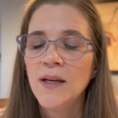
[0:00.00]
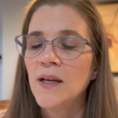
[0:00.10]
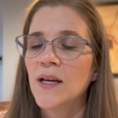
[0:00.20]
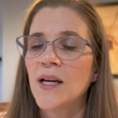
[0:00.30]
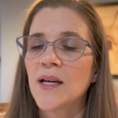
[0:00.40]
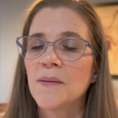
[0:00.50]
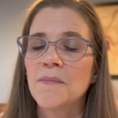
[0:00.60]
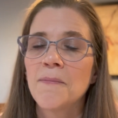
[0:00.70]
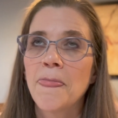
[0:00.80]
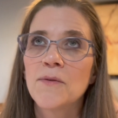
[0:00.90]

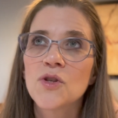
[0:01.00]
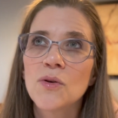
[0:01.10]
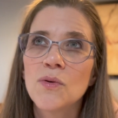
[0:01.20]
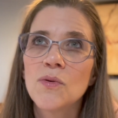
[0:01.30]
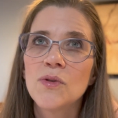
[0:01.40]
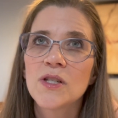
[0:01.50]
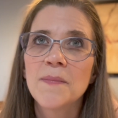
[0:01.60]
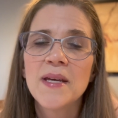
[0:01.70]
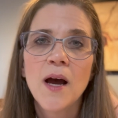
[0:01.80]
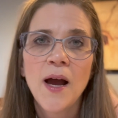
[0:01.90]
So to
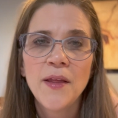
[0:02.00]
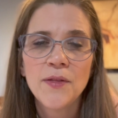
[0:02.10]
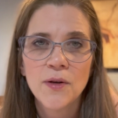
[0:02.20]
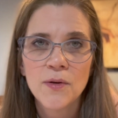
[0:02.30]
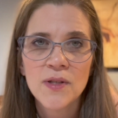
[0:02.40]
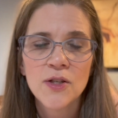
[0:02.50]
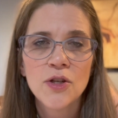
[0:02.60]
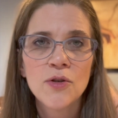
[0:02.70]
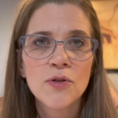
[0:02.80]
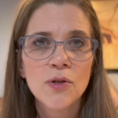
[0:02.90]
be on those and to
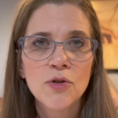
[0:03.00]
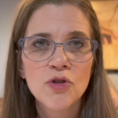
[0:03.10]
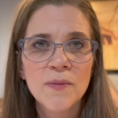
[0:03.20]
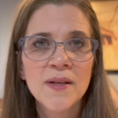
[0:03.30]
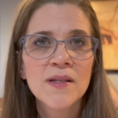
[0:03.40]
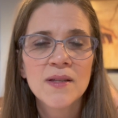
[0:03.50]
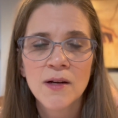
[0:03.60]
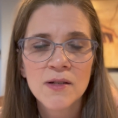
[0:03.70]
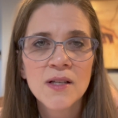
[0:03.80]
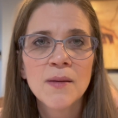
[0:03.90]
use those treatments,
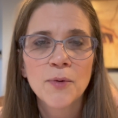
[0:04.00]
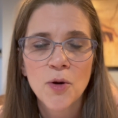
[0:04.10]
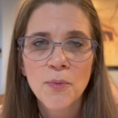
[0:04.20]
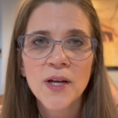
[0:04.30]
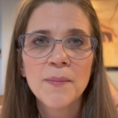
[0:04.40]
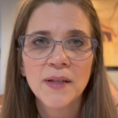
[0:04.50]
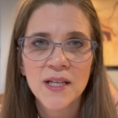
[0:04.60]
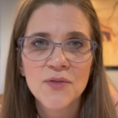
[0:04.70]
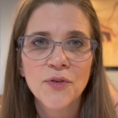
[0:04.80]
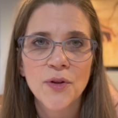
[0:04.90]
there is an appropriate
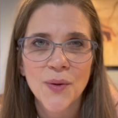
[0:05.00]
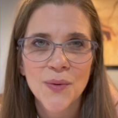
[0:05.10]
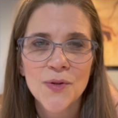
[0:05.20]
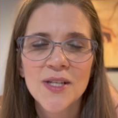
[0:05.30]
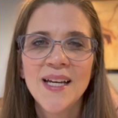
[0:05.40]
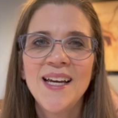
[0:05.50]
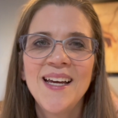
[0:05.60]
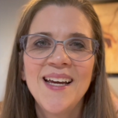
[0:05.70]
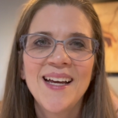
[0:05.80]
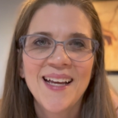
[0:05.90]
place for those.
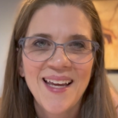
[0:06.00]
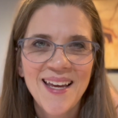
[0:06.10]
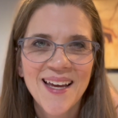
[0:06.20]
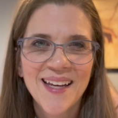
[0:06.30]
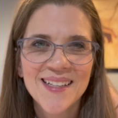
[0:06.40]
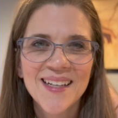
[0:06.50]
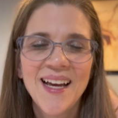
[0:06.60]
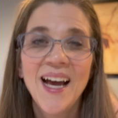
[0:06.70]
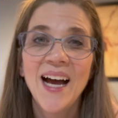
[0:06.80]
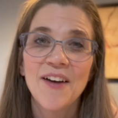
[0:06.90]
And
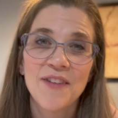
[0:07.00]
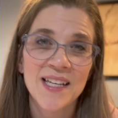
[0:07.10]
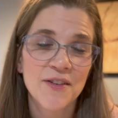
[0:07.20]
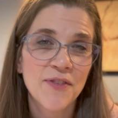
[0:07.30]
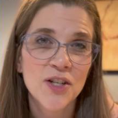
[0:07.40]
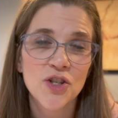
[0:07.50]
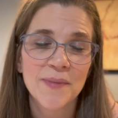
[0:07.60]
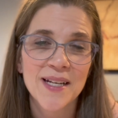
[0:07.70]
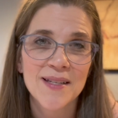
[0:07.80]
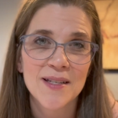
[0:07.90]
as a functional
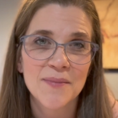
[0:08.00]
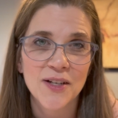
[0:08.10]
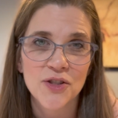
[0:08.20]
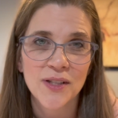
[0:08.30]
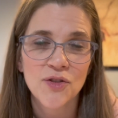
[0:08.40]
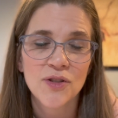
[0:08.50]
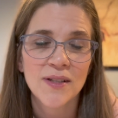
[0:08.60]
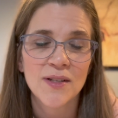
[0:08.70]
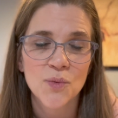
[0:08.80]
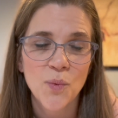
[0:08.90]
medicine specialist
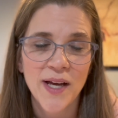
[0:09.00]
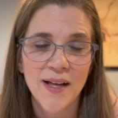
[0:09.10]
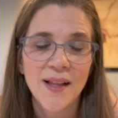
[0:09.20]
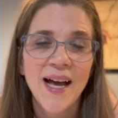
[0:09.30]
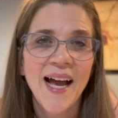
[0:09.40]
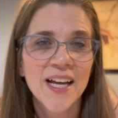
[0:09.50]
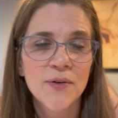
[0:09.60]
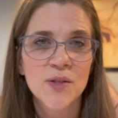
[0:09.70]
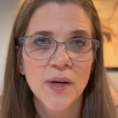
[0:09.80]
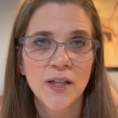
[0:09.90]
as well, I
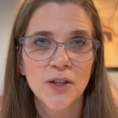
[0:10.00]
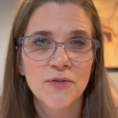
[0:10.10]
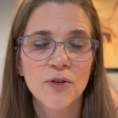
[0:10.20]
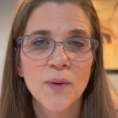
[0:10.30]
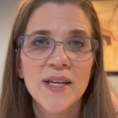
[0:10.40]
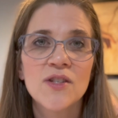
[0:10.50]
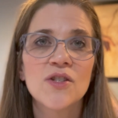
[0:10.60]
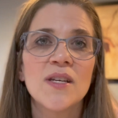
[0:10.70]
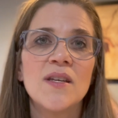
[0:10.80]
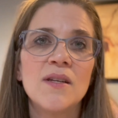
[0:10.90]
always want to look for ways
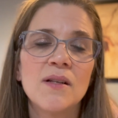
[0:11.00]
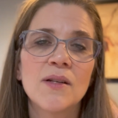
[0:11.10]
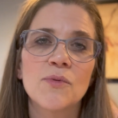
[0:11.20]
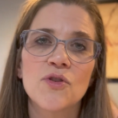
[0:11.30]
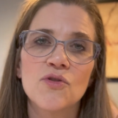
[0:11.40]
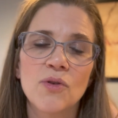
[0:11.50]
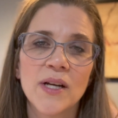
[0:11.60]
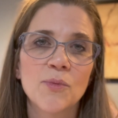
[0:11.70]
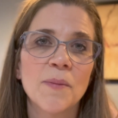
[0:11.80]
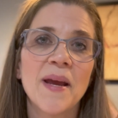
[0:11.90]
to heal and restore
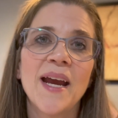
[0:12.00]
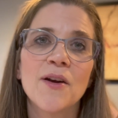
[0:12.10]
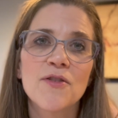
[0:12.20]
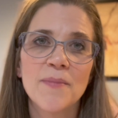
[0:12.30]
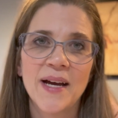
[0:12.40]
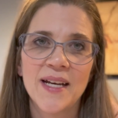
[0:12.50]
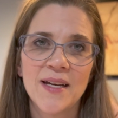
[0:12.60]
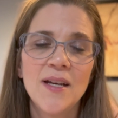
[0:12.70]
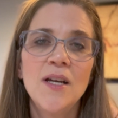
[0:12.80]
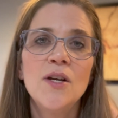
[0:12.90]
and repair the
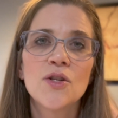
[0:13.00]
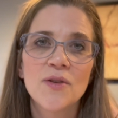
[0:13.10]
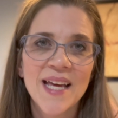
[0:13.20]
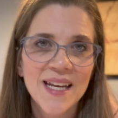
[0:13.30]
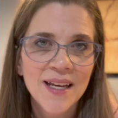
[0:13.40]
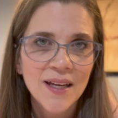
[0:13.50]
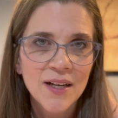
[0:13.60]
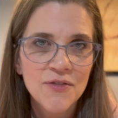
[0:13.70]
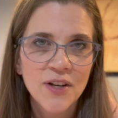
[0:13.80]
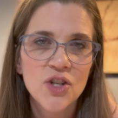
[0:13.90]
body so that it
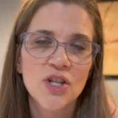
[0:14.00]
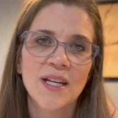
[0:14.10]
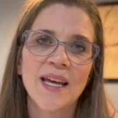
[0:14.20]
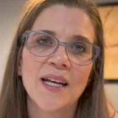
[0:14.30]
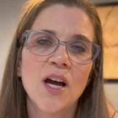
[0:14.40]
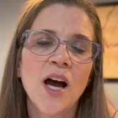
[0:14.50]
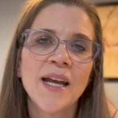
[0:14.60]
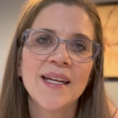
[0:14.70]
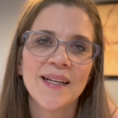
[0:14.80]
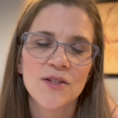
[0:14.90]
can function again
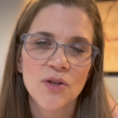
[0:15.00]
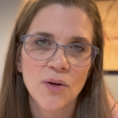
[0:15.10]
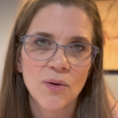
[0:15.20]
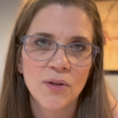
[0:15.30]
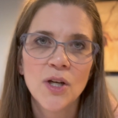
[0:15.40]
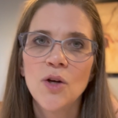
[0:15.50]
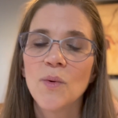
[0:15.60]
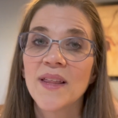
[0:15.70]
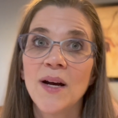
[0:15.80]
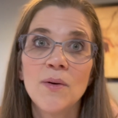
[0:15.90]
on its own
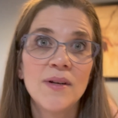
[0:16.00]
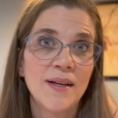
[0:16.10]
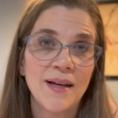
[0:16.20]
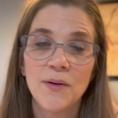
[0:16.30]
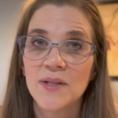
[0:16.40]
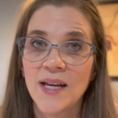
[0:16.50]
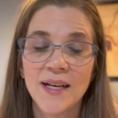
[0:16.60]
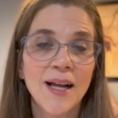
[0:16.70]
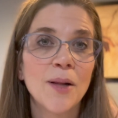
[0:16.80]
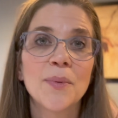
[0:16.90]
without outside
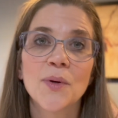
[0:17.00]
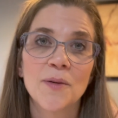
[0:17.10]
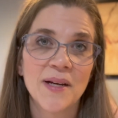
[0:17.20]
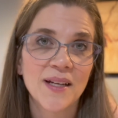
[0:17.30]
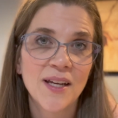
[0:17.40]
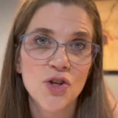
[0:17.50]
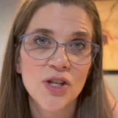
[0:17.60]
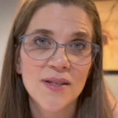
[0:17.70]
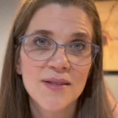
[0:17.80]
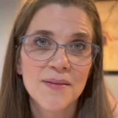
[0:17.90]
help or
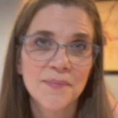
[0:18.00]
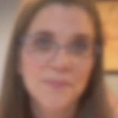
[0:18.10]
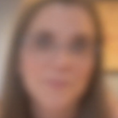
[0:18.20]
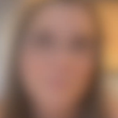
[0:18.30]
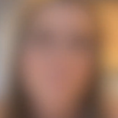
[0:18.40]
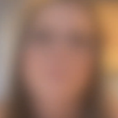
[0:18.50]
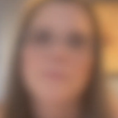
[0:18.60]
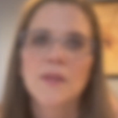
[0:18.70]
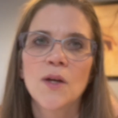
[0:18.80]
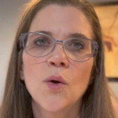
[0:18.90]
medications.
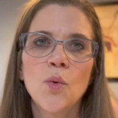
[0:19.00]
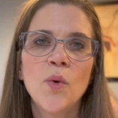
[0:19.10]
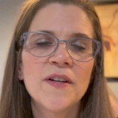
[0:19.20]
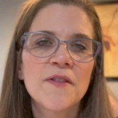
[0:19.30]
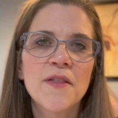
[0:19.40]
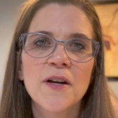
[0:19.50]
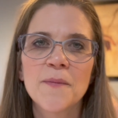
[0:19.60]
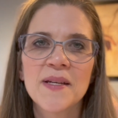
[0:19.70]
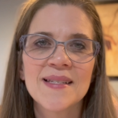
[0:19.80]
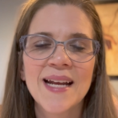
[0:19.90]
One of the
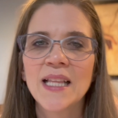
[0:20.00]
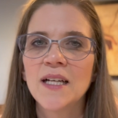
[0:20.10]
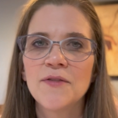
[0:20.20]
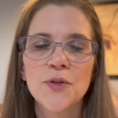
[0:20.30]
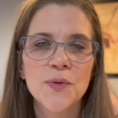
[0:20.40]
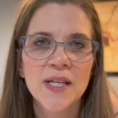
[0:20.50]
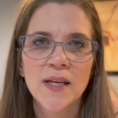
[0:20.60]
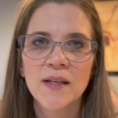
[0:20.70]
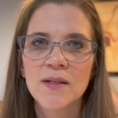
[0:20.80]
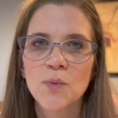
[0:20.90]
therapies that I love
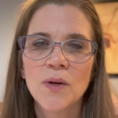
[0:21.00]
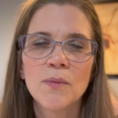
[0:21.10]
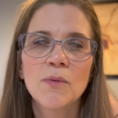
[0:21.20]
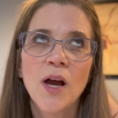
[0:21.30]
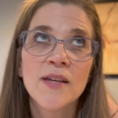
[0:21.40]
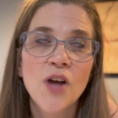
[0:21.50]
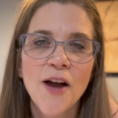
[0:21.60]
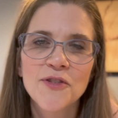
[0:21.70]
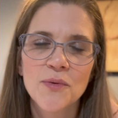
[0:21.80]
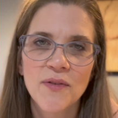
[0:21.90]
using is what is
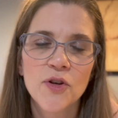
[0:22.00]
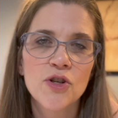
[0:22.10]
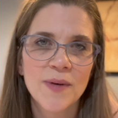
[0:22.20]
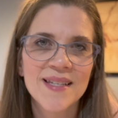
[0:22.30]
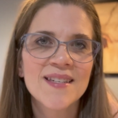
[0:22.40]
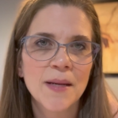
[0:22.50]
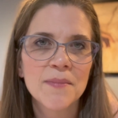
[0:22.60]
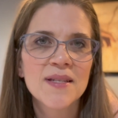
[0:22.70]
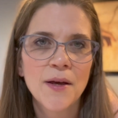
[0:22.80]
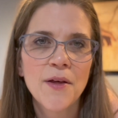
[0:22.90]
often referred to as stem
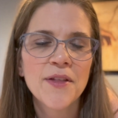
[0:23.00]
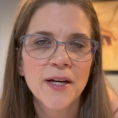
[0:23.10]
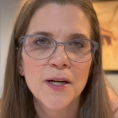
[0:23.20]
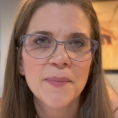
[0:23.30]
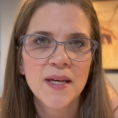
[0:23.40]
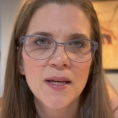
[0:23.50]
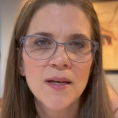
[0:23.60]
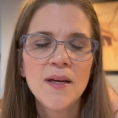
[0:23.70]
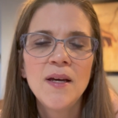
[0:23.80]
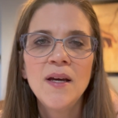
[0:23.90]
cell therapy.
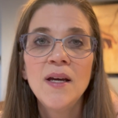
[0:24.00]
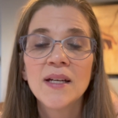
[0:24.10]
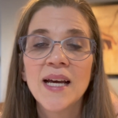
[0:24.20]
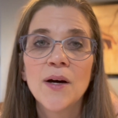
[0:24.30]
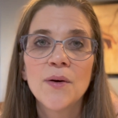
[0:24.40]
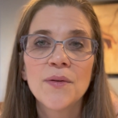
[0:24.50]
Now,